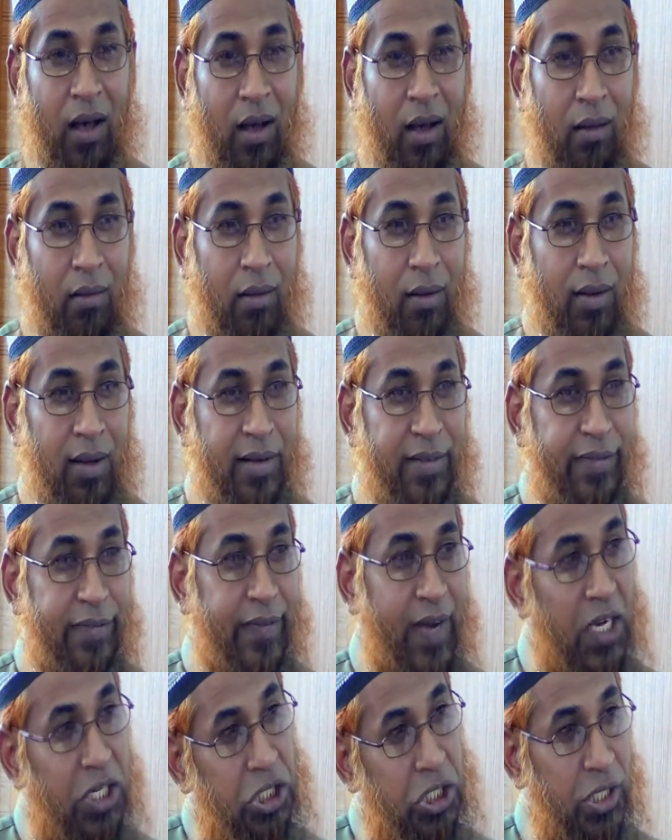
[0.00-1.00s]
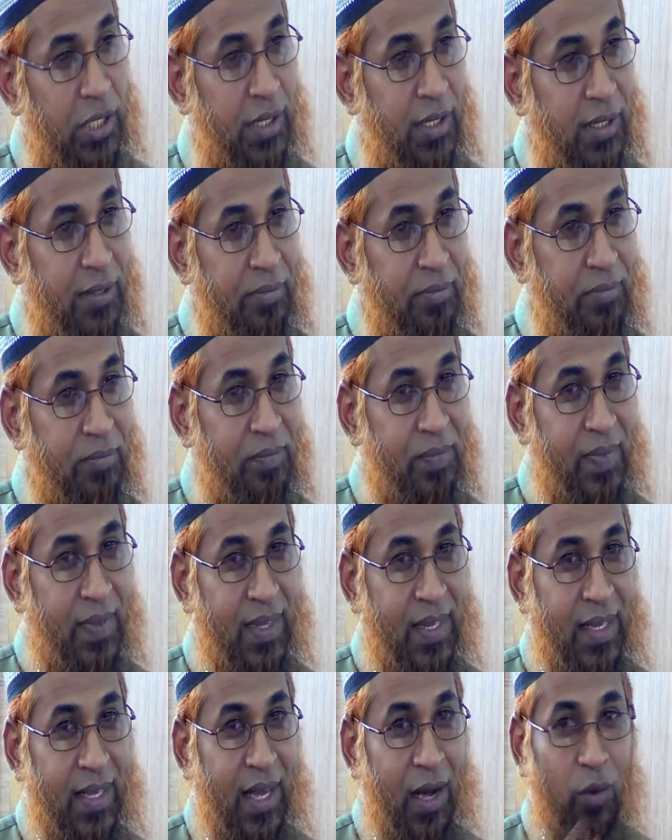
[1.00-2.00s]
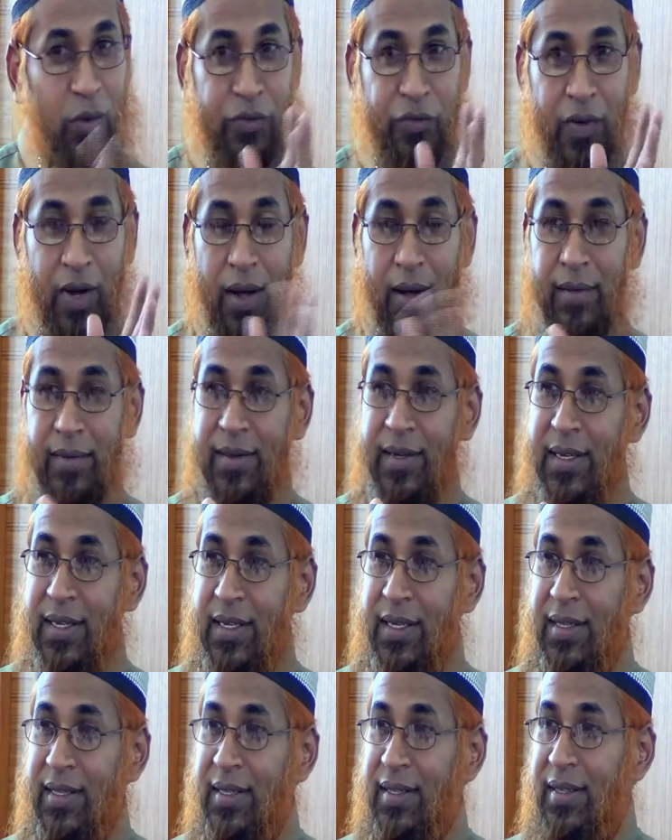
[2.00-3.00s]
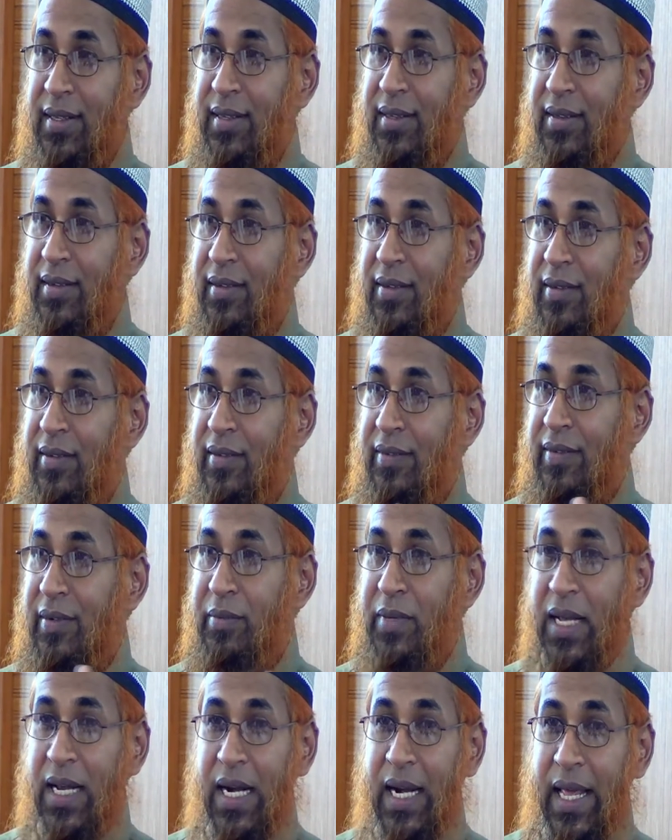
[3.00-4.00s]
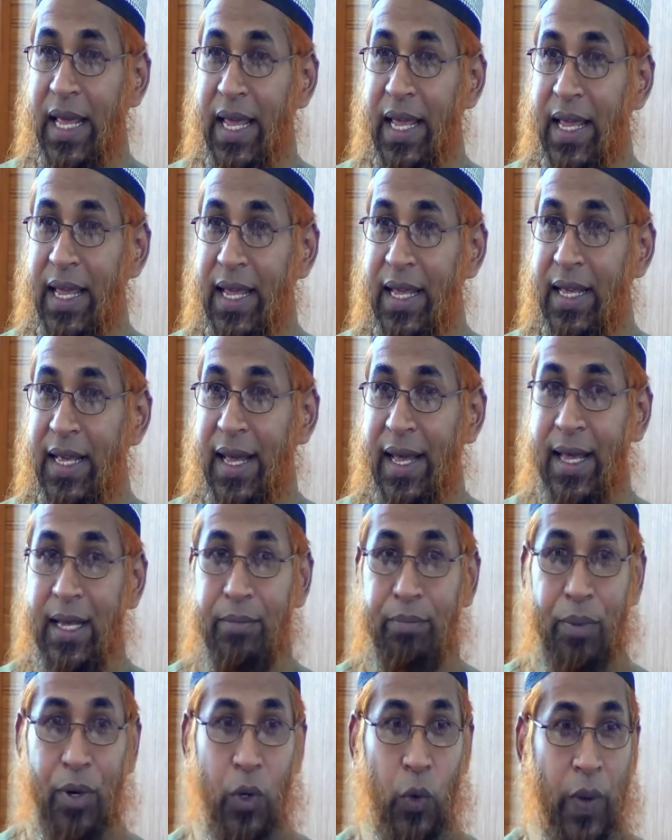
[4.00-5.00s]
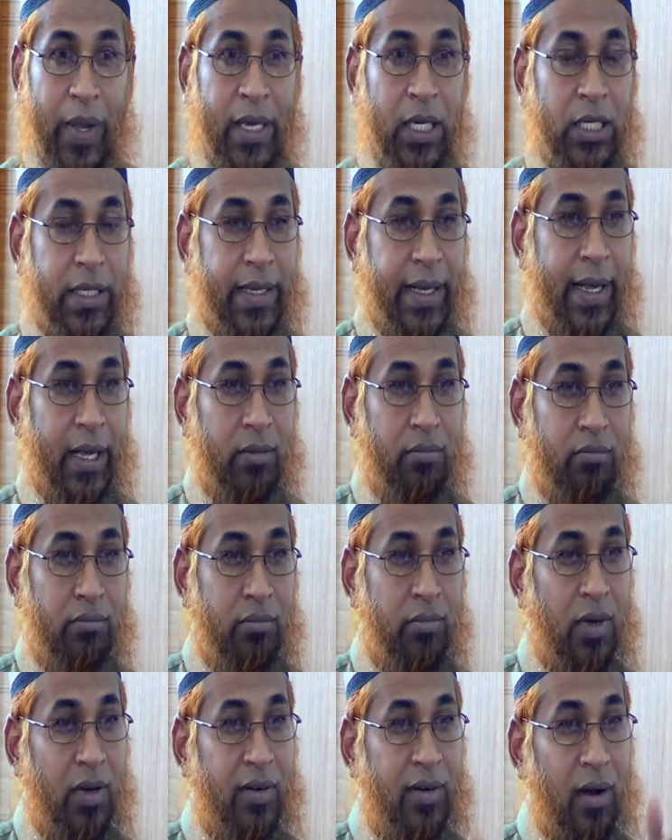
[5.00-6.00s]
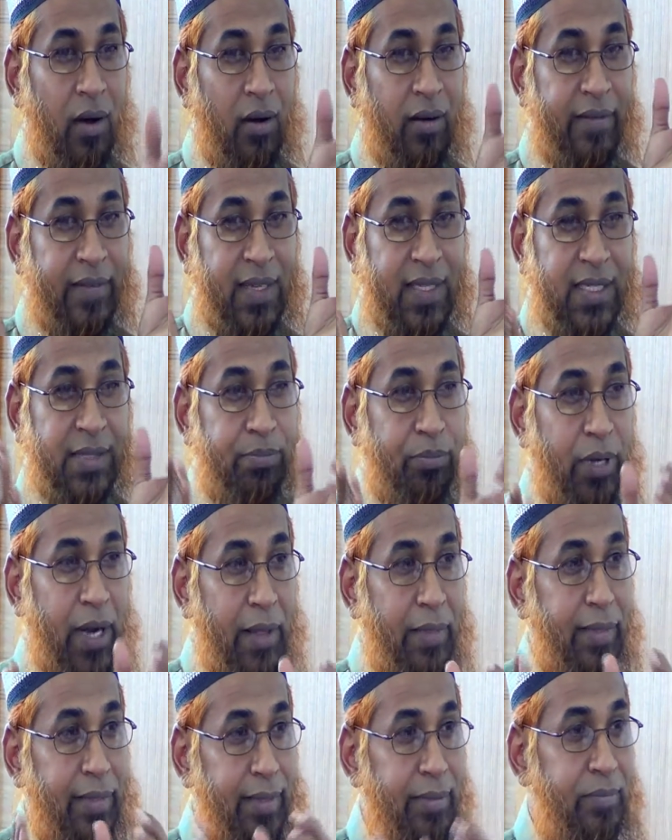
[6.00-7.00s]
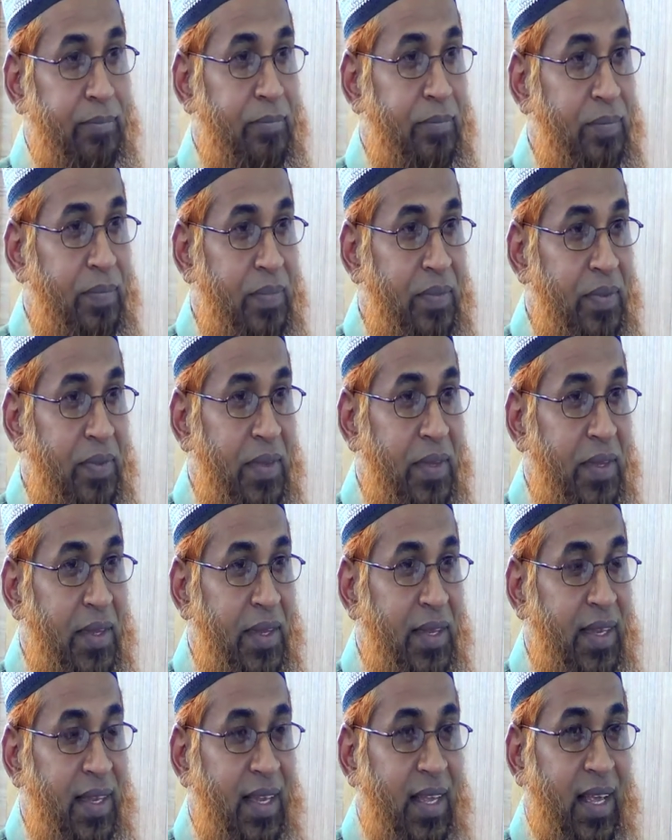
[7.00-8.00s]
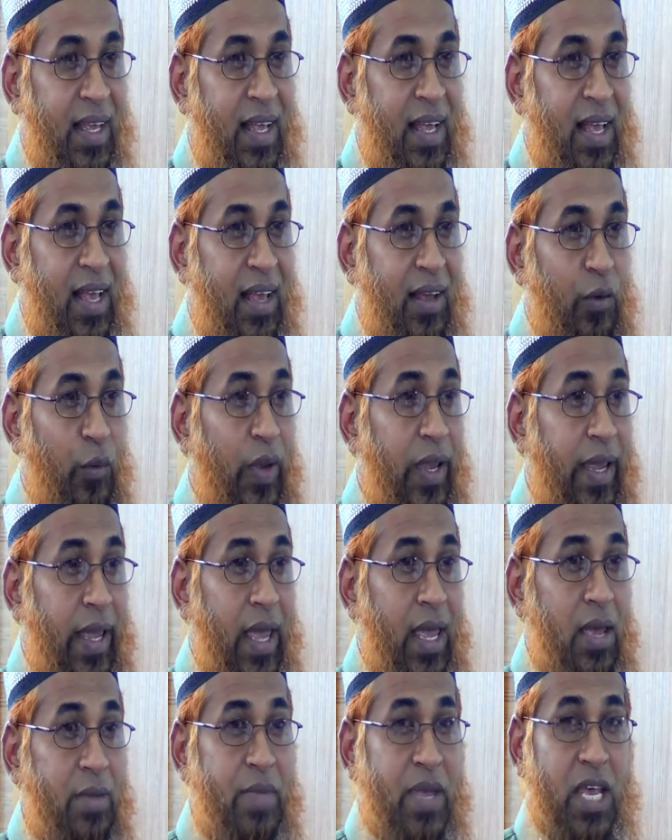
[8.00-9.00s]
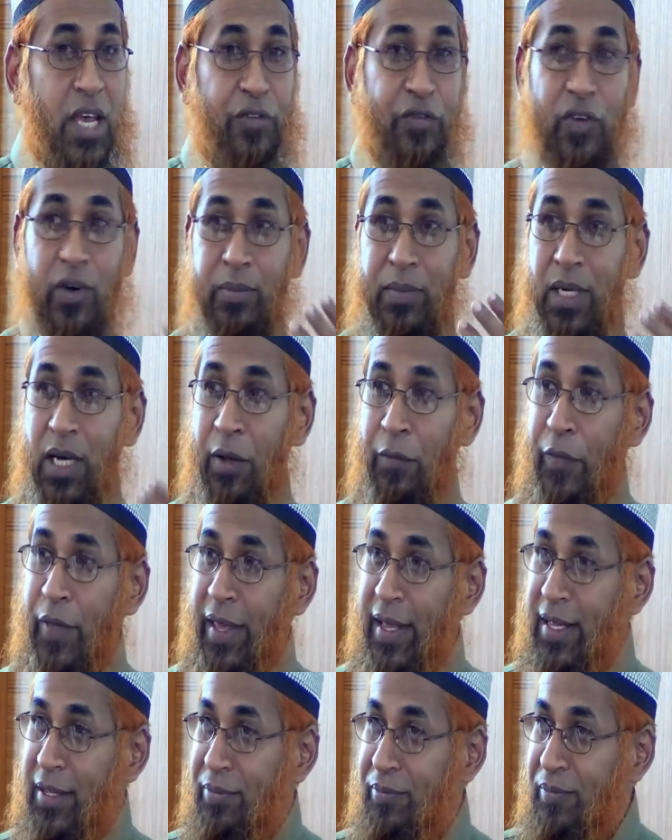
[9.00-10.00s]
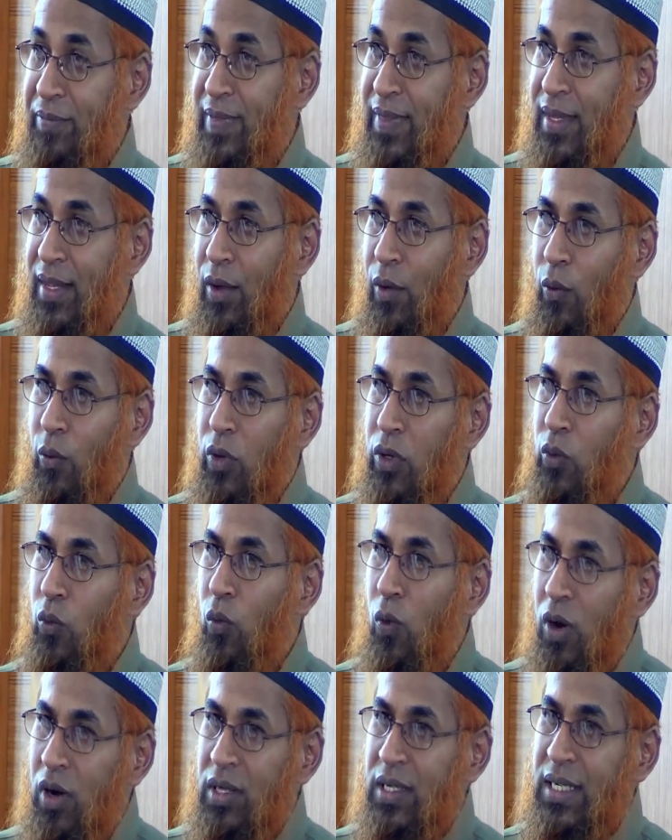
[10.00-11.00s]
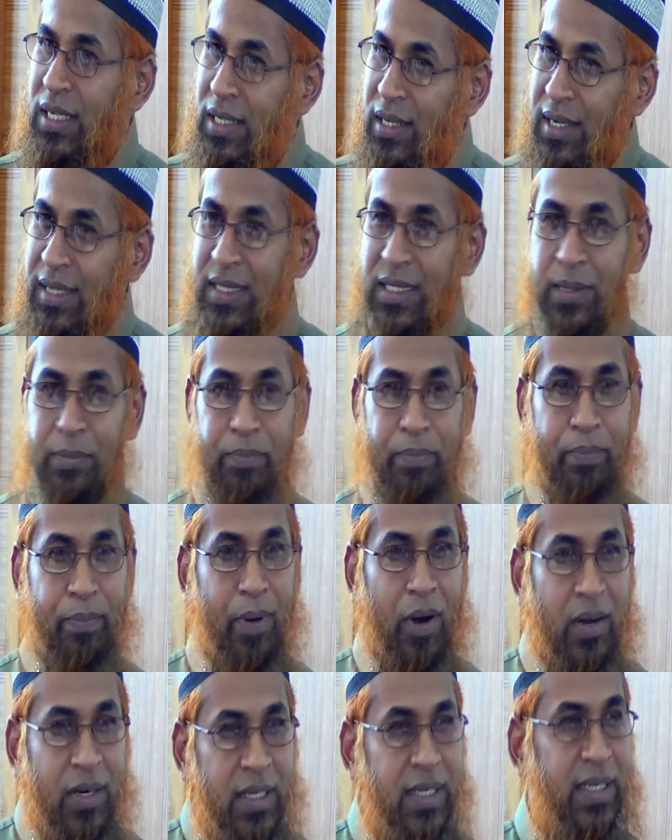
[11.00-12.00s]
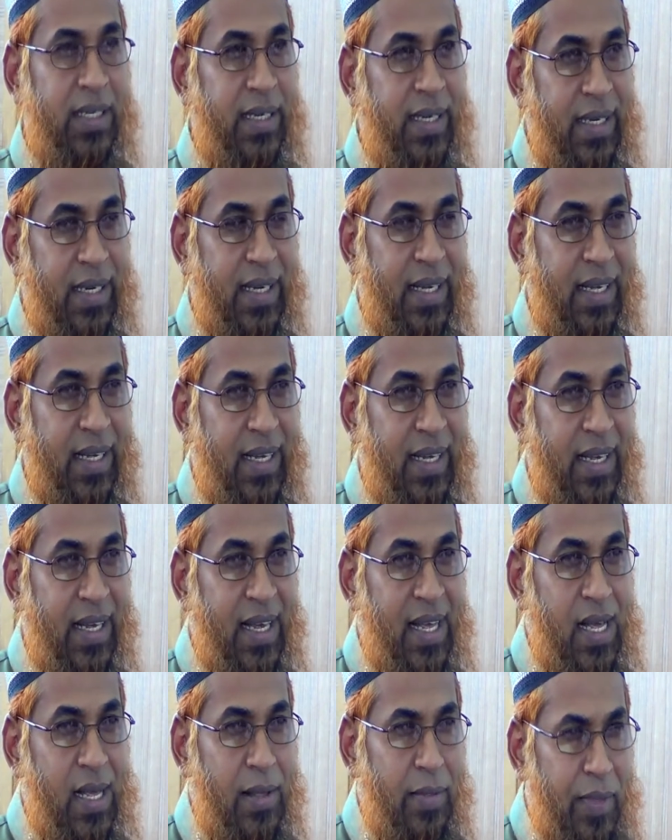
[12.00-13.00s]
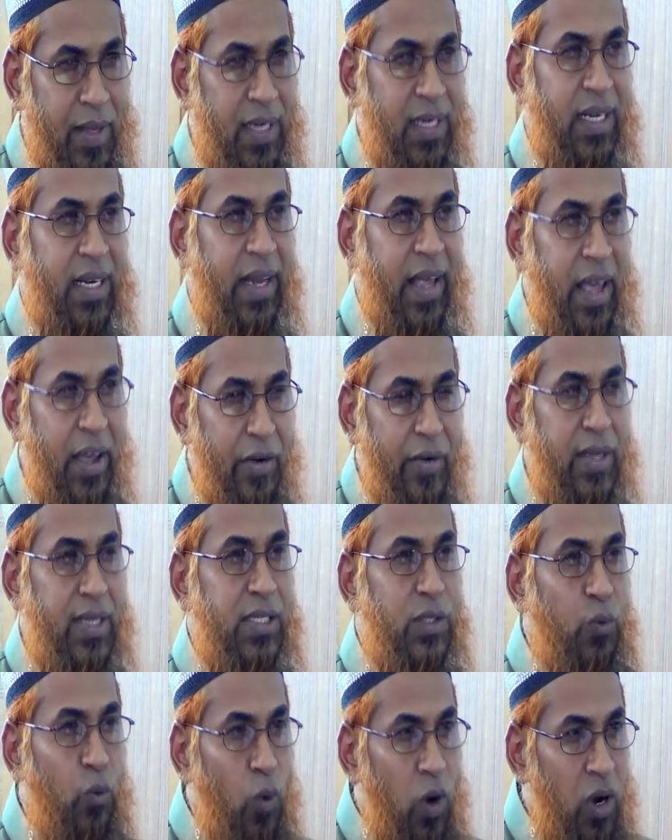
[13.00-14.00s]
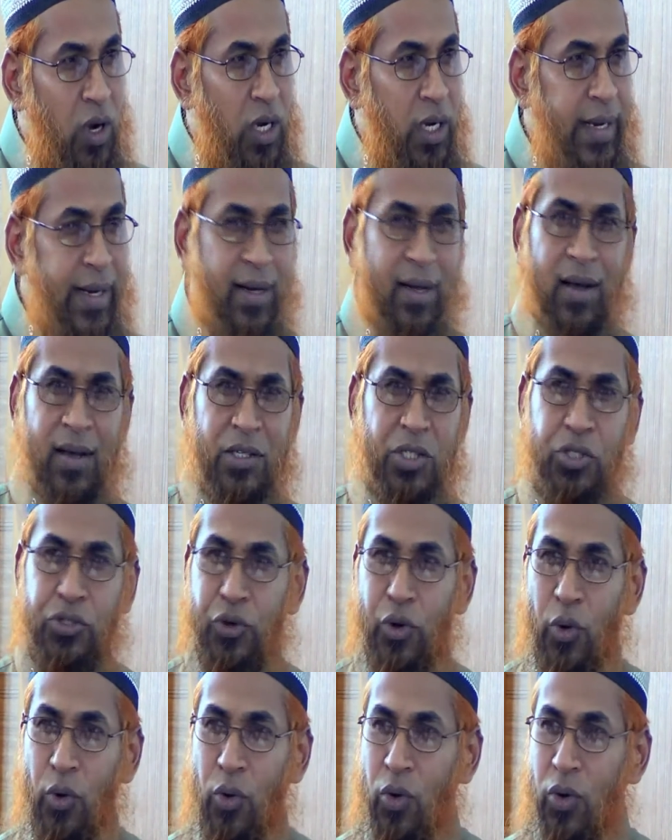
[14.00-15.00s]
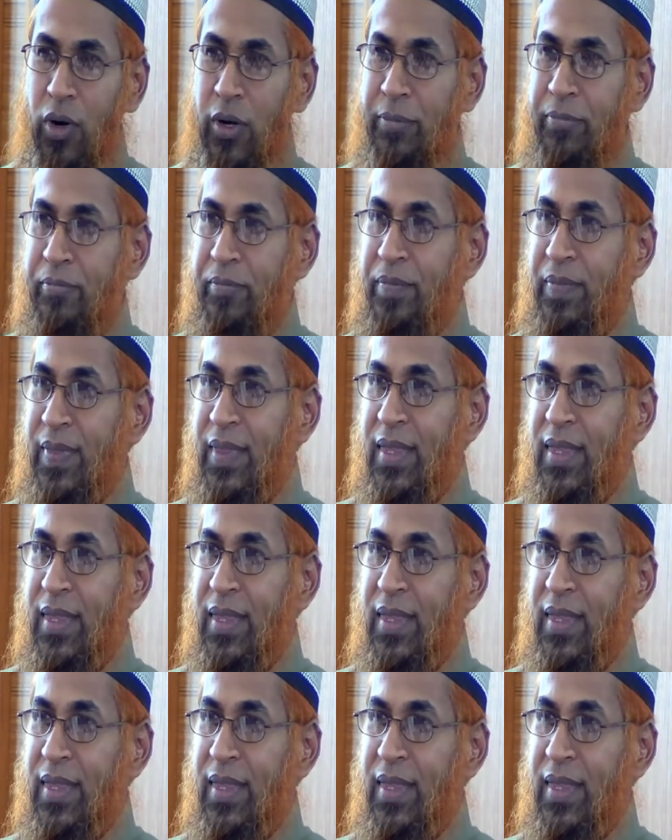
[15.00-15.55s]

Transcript: Allah fashioned our Father from clay and blew into Him of His breath. We came here from nothing. Would one not ponder that there is one in control